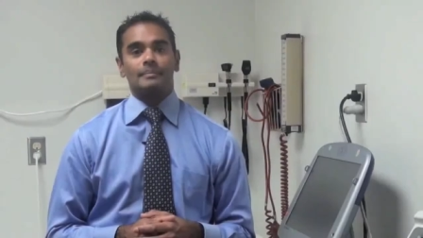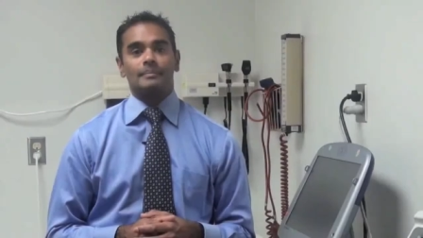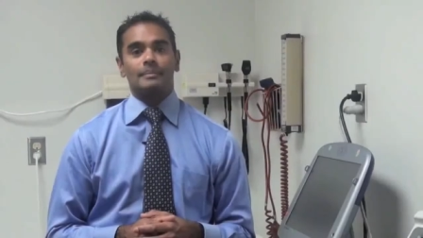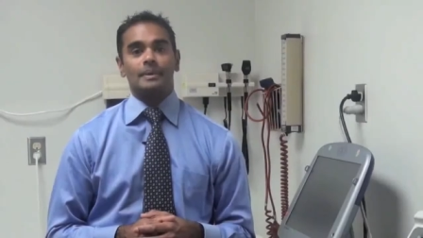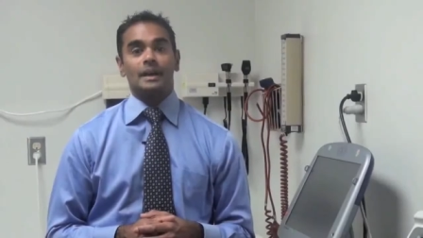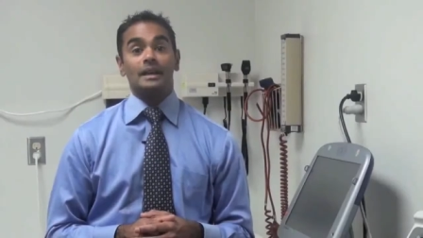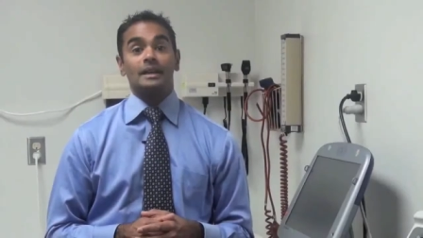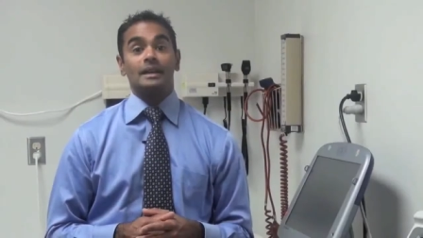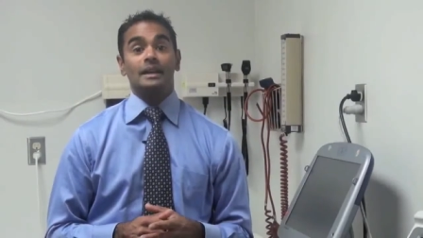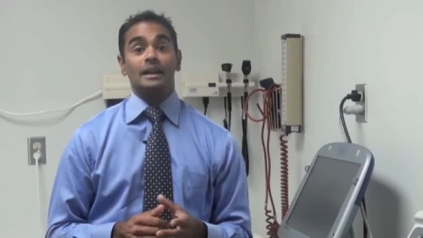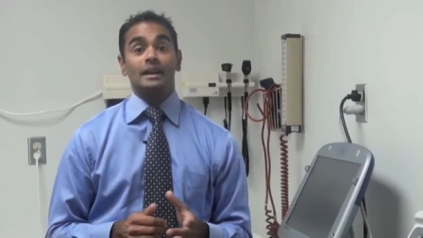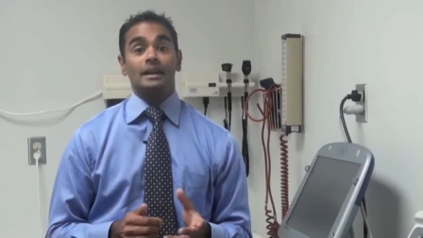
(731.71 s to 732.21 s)

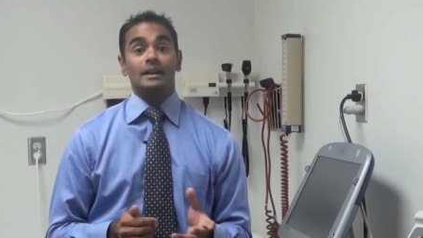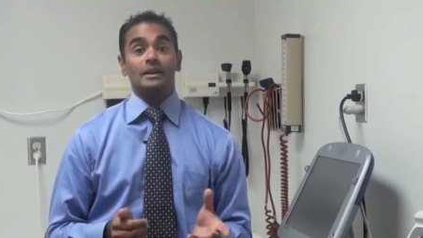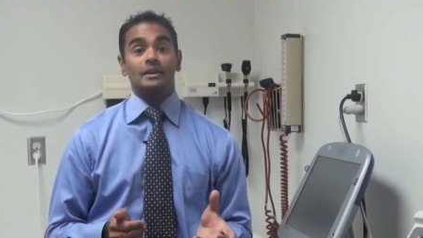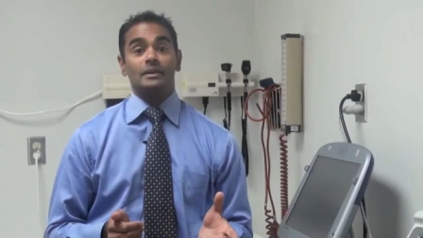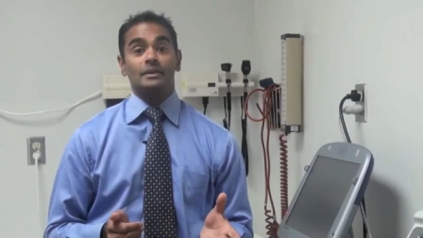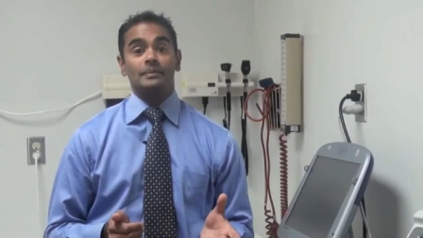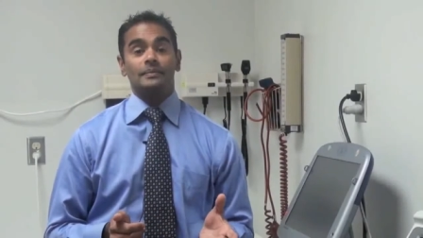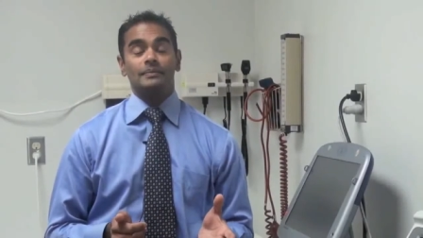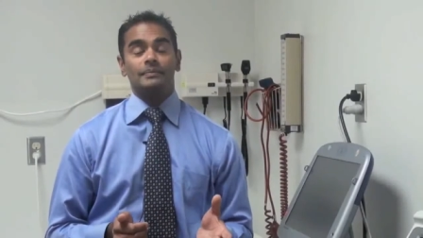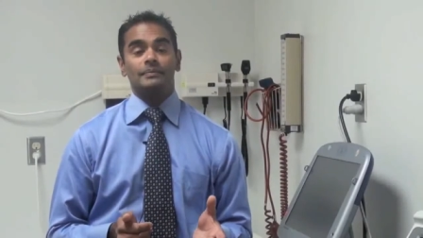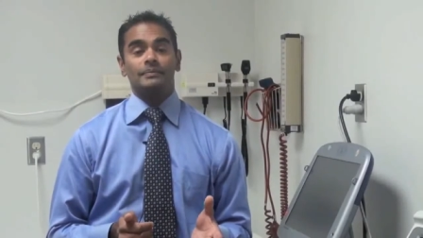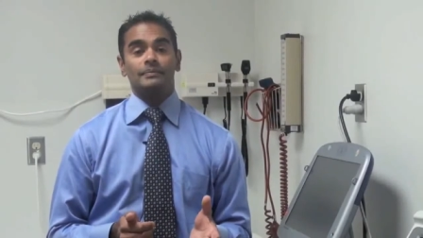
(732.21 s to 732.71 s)
By
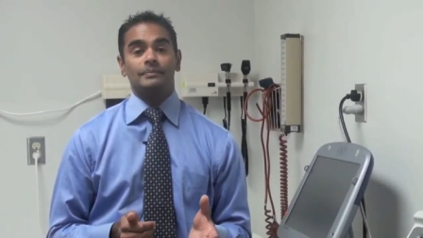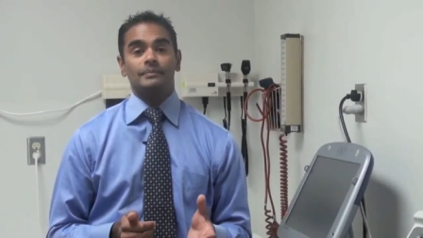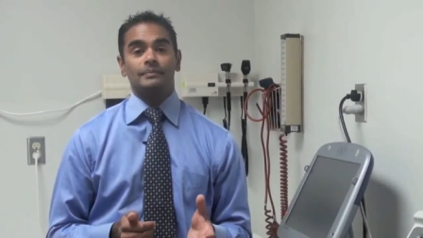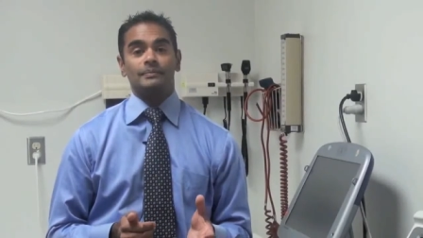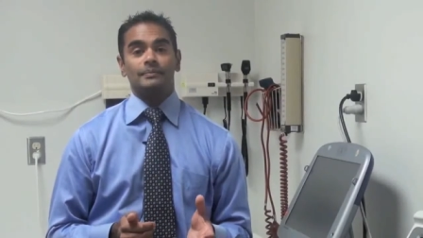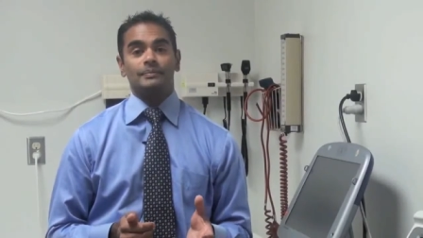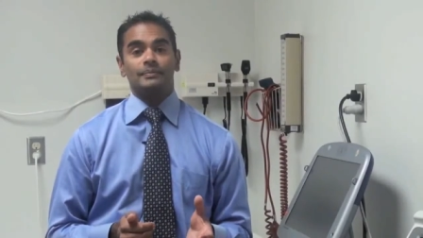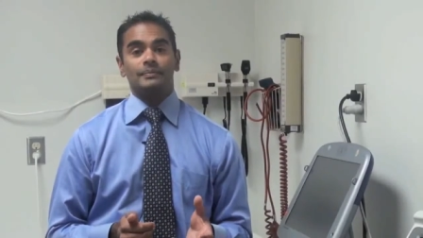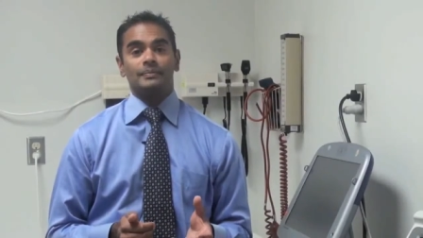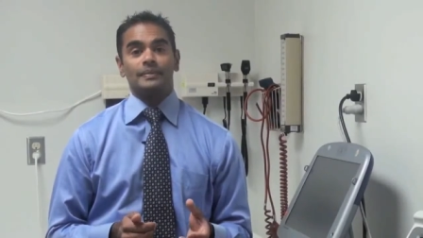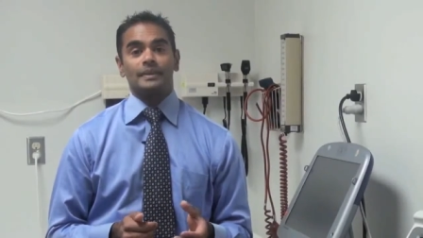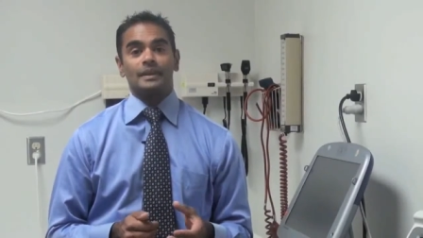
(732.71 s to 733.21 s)
now,
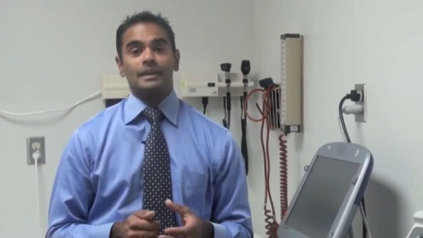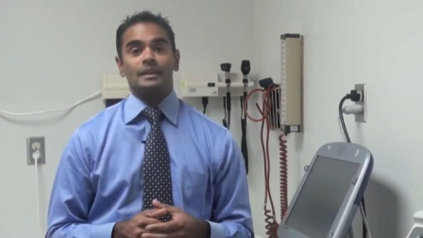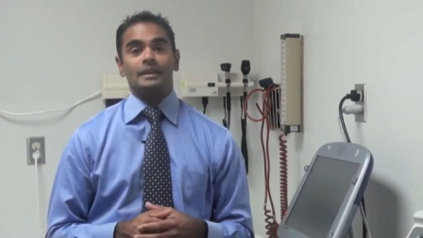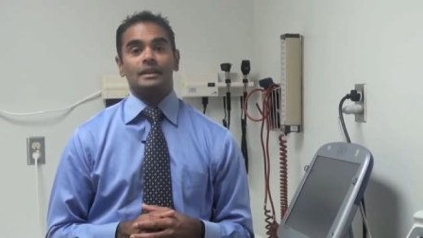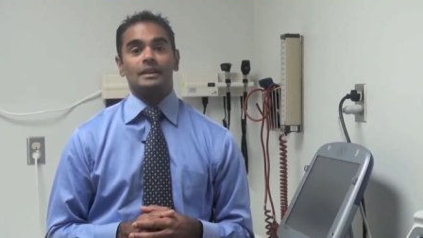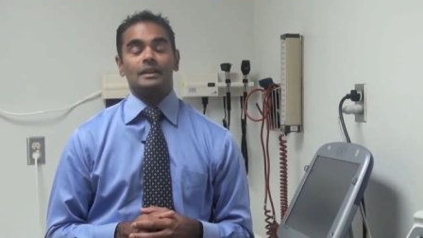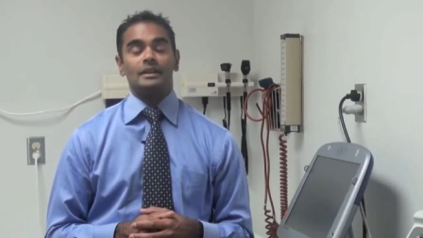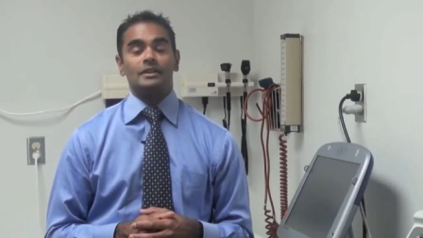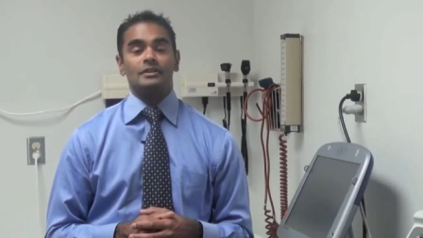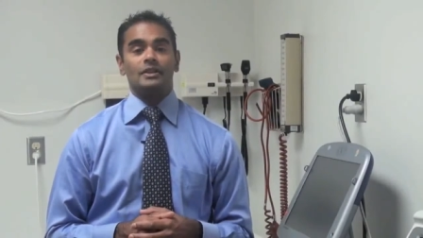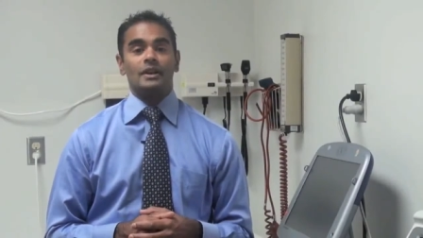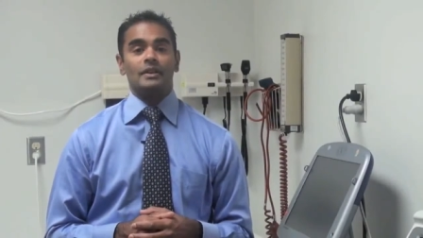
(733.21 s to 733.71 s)

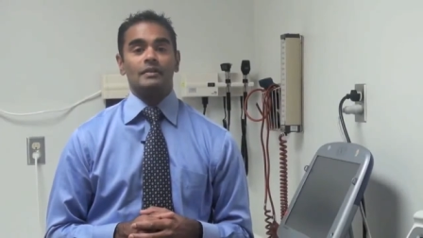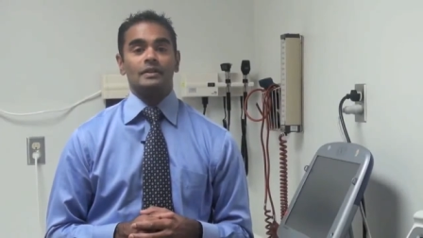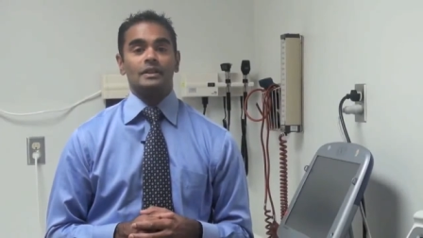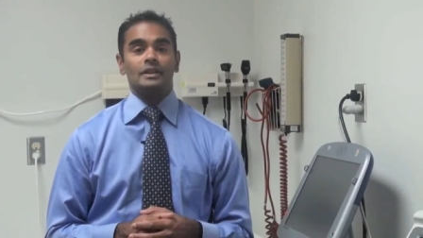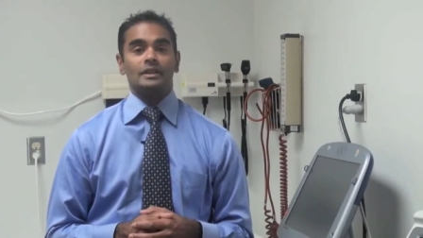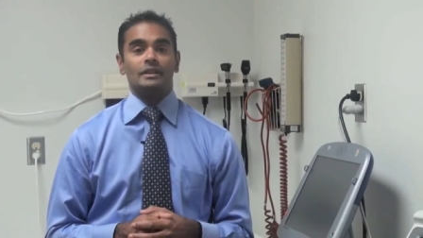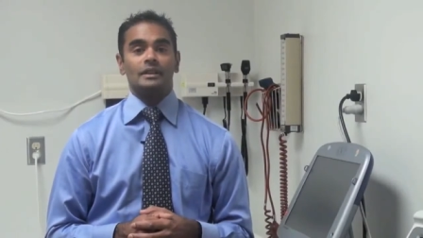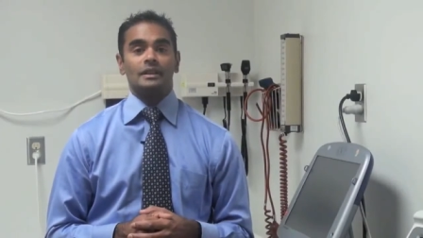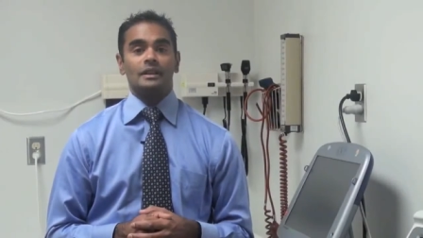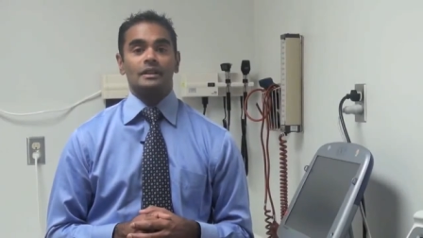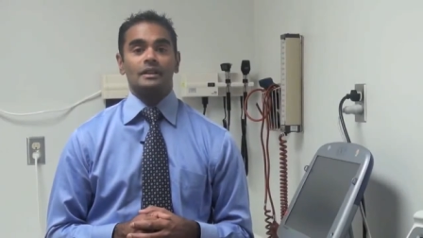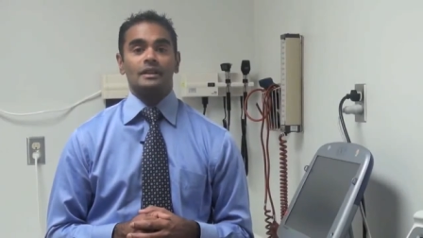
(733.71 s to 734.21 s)
it is
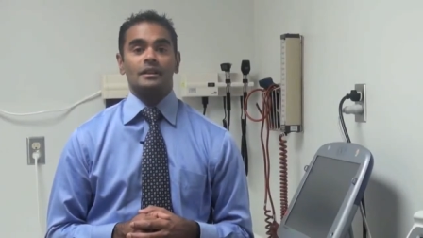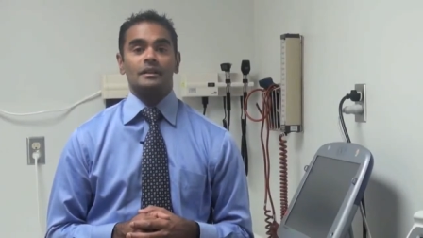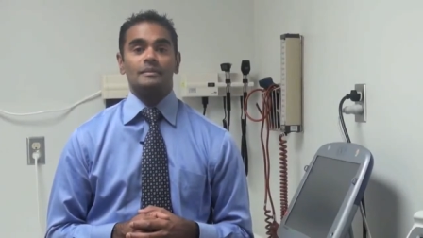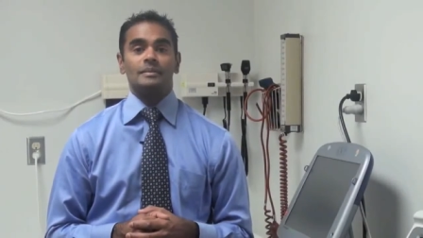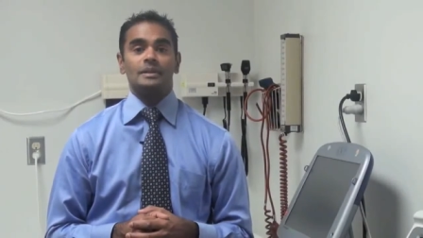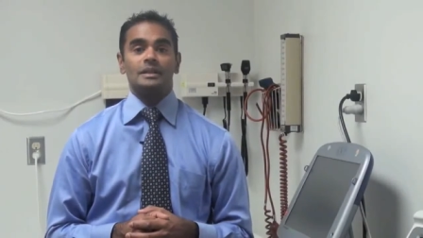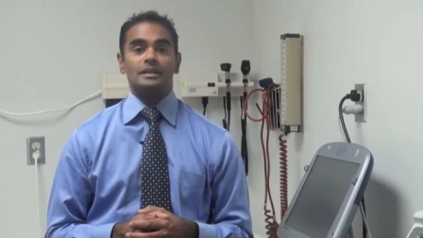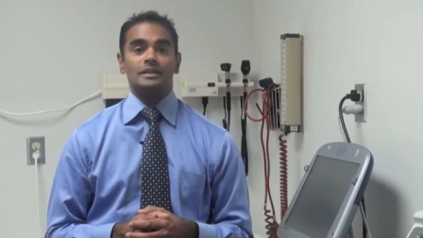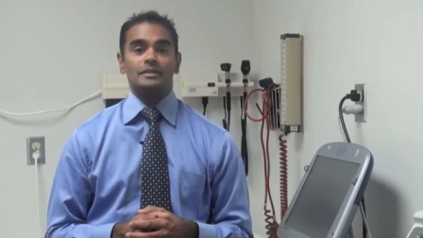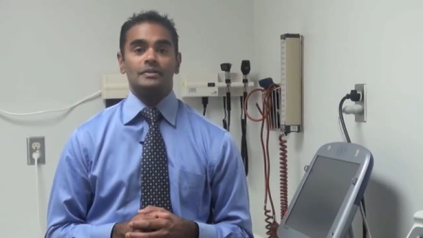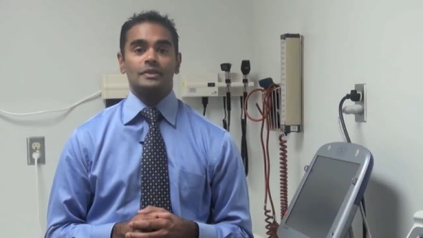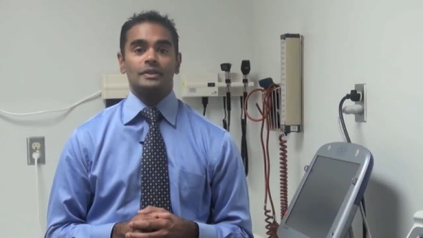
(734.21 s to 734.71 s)
evident that it can
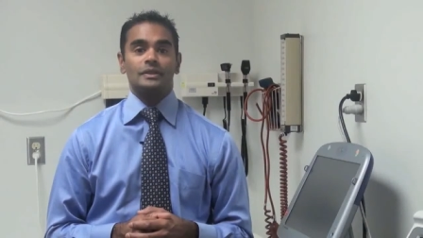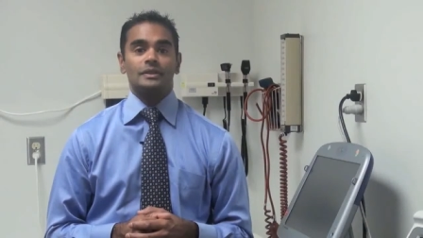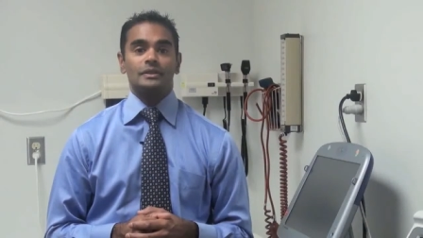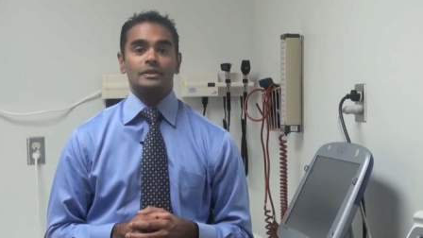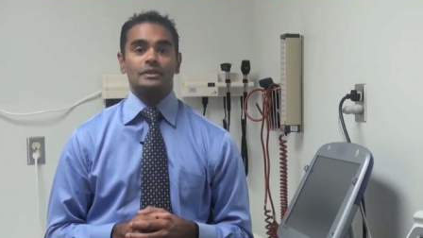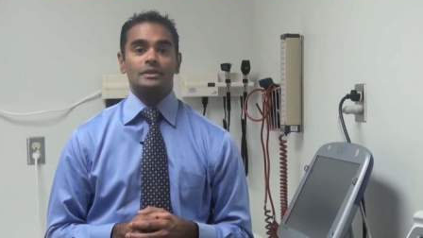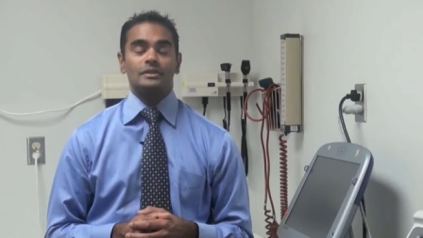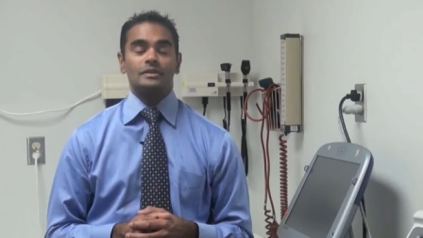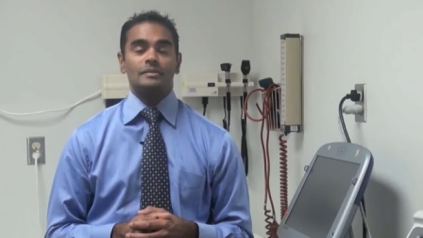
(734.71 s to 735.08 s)
be difficult